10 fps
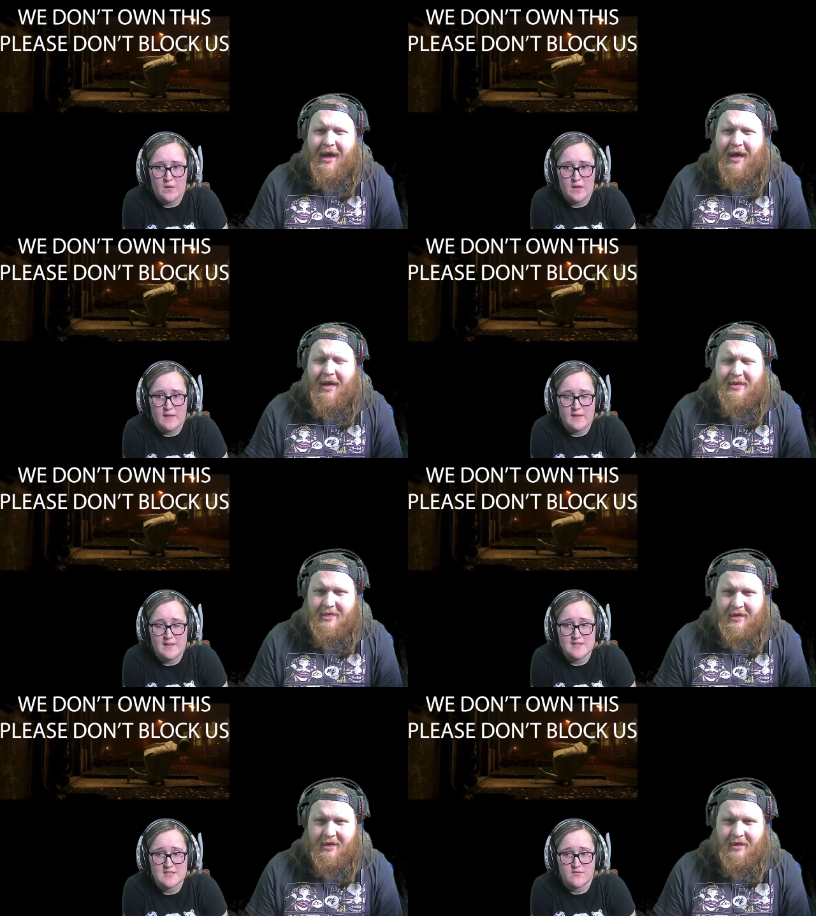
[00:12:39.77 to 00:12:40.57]
Speaker 1: Yeah,
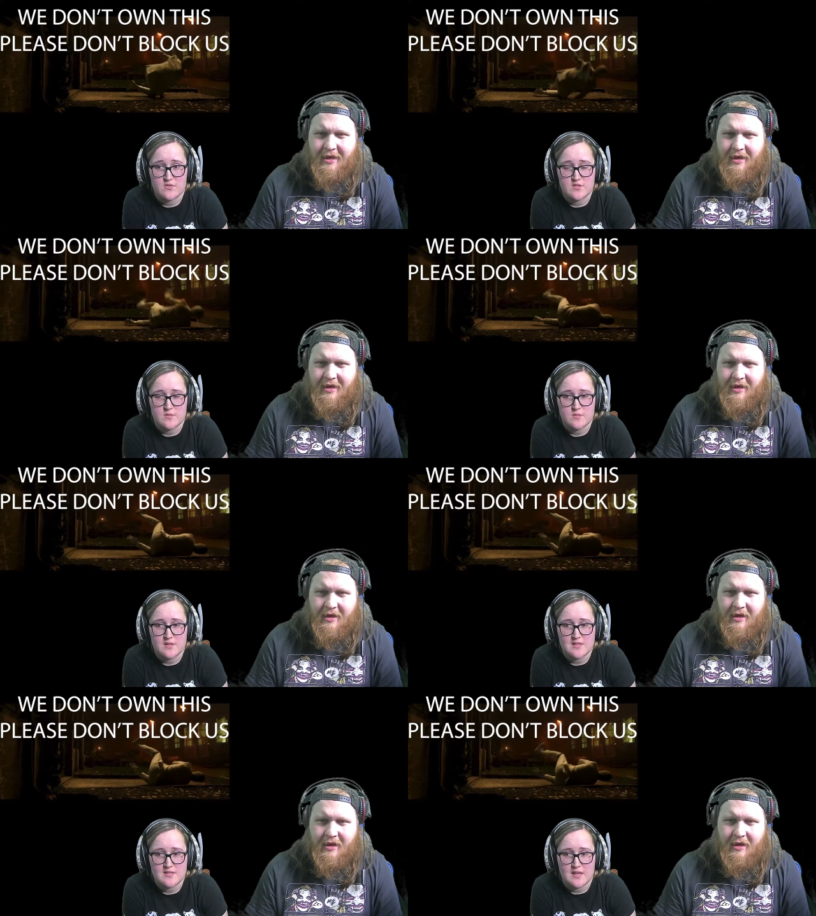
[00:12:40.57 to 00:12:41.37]
that's a different suit.
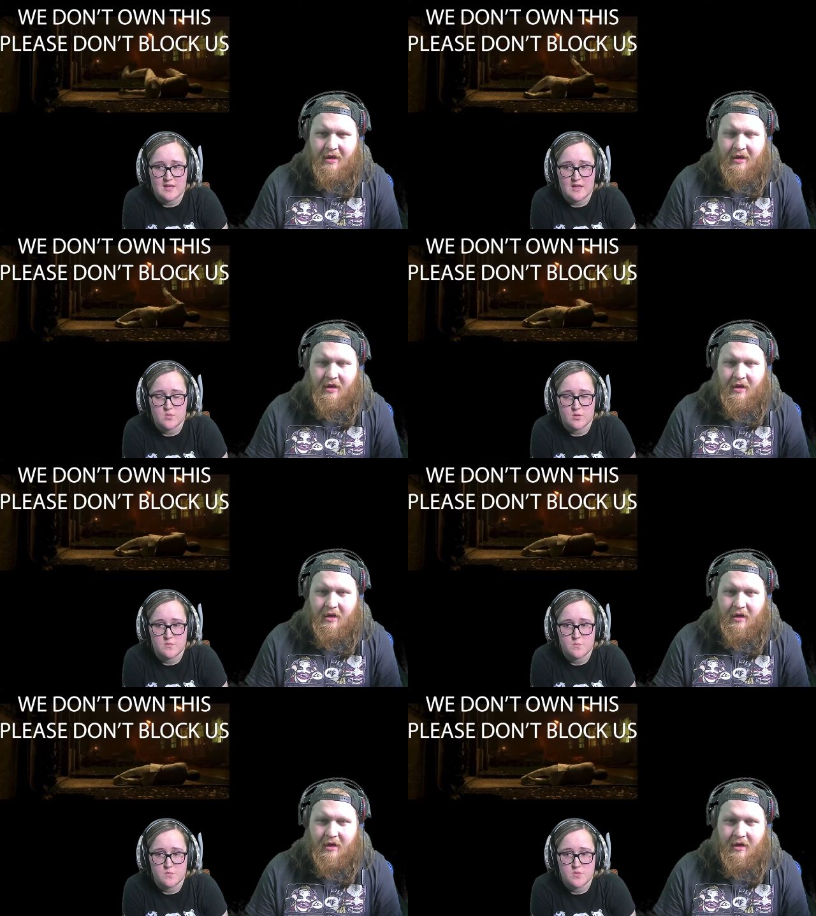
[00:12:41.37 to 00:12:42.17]
That's like an actual
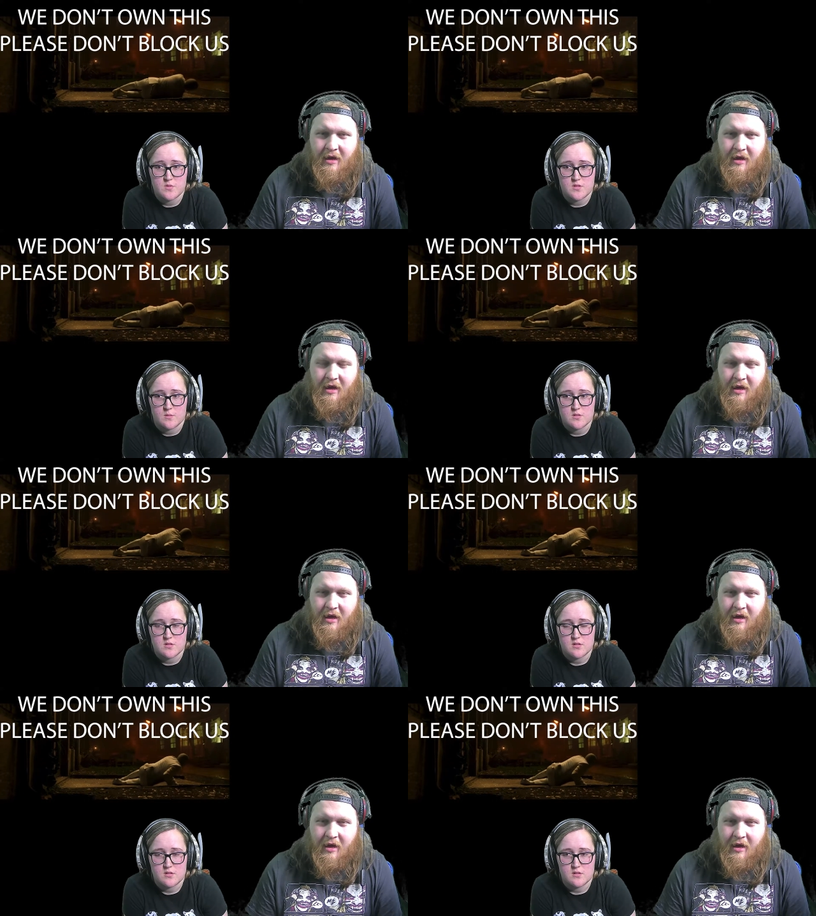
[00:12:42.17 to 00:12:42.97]
suit
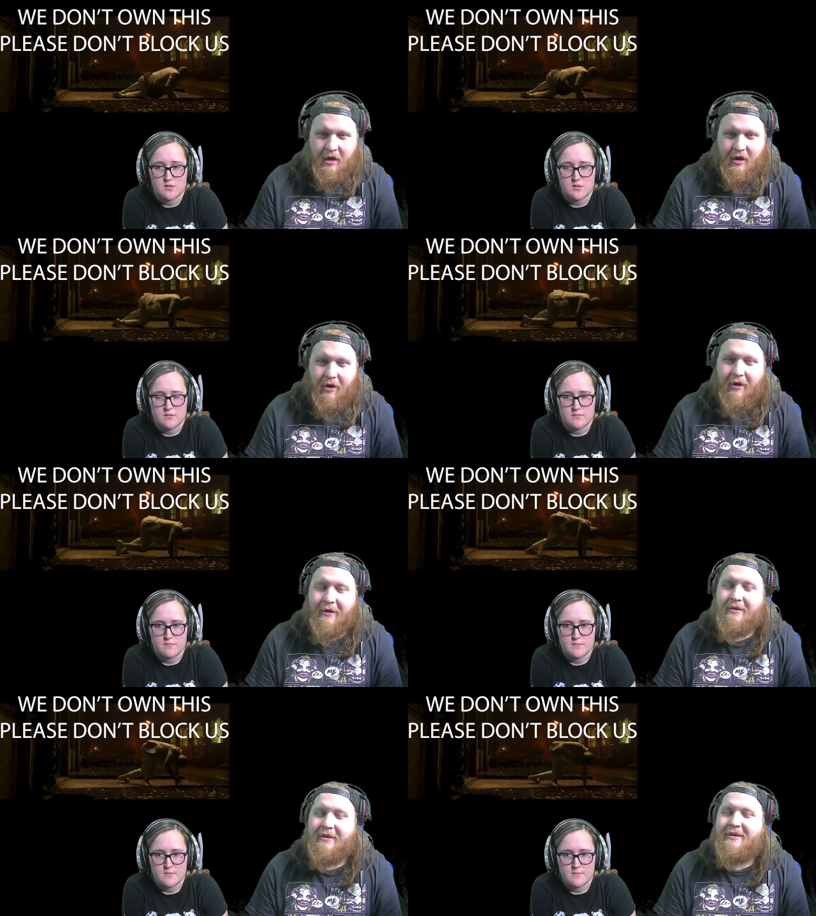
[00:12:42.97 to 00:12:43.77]

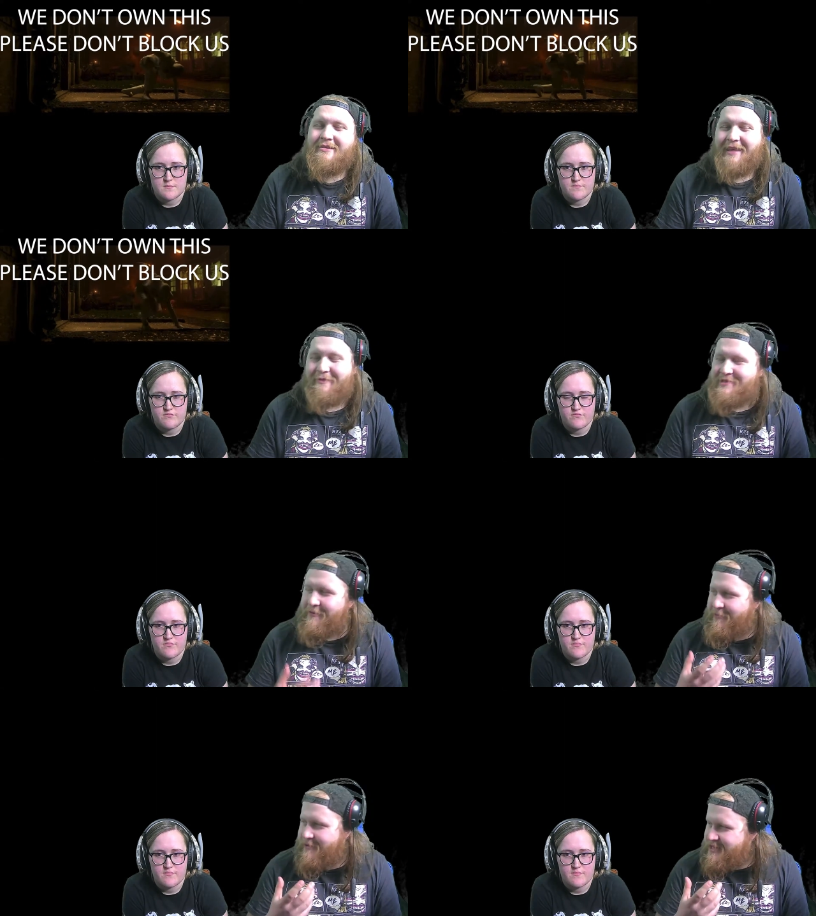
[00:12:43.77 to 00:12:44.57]
Speaker 2: Oh, do they have
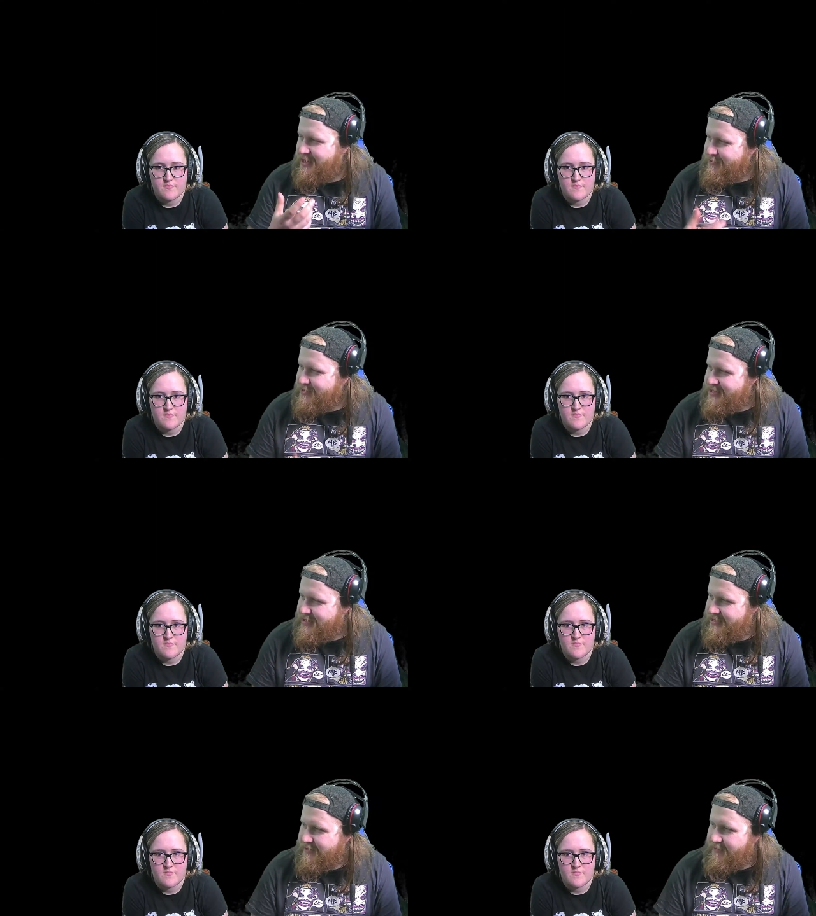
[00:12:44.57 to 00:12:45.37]
different
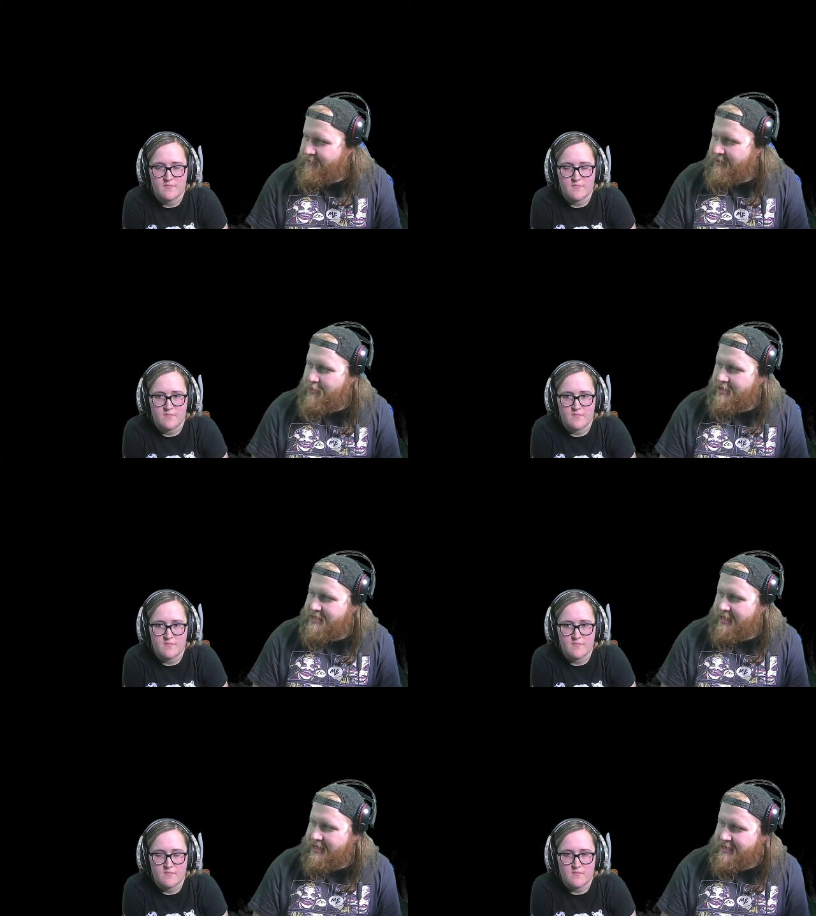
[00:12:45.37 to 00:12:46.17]
suits for their
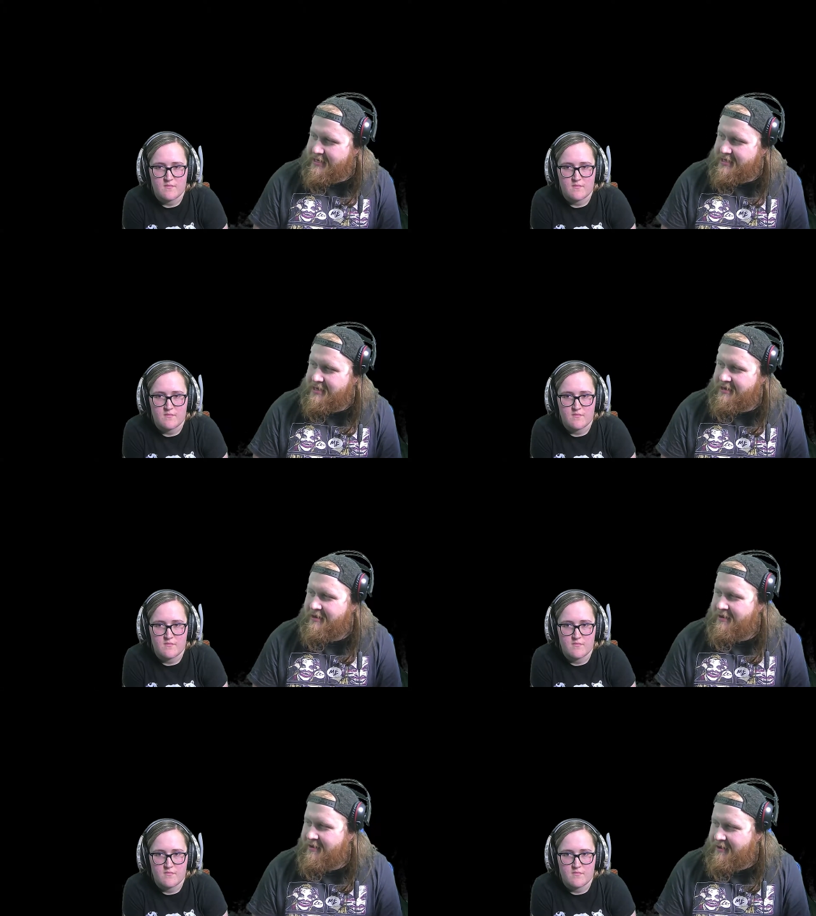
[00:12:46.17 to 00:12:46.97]
personalities?
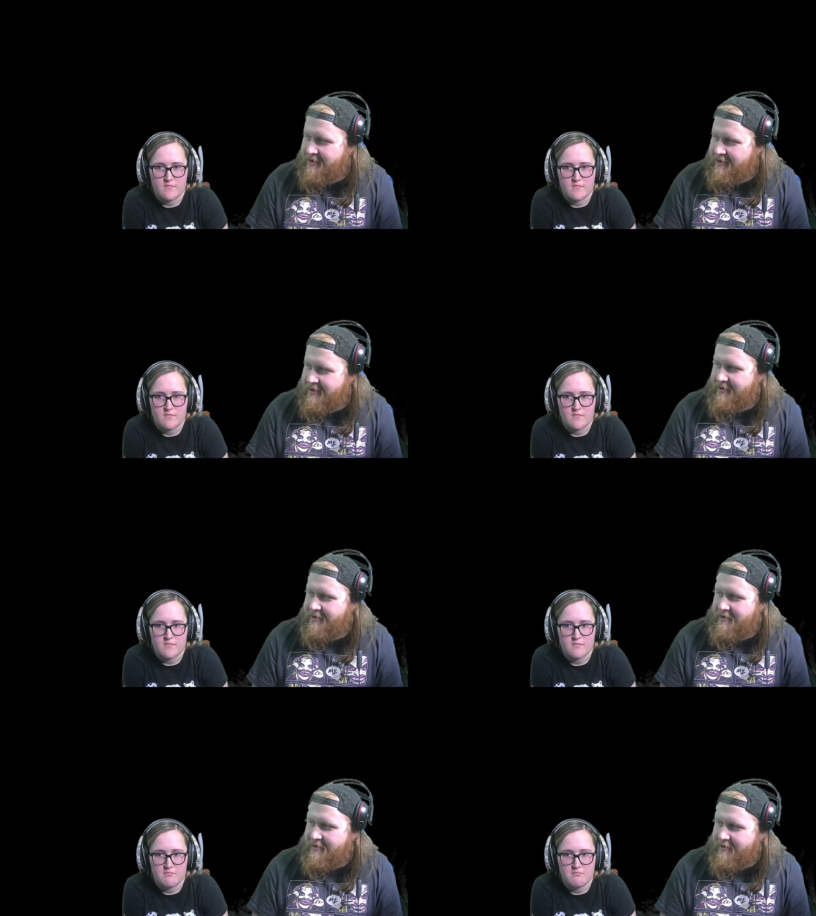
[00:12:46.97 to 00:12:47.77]

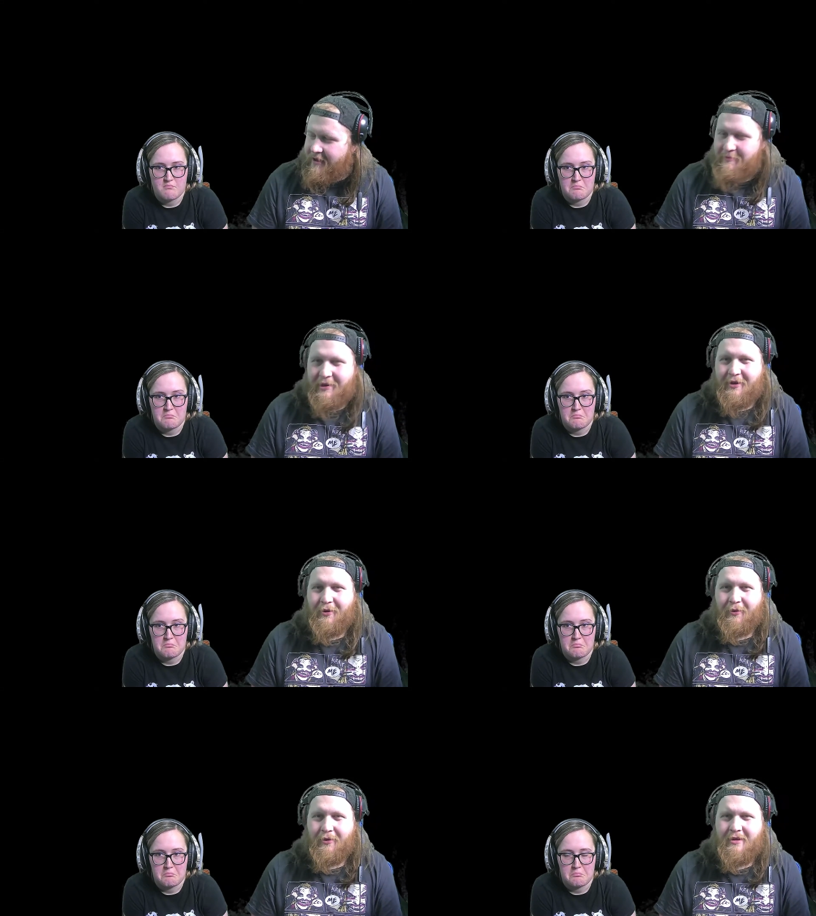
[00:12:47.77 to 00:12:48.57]
That'd be cool.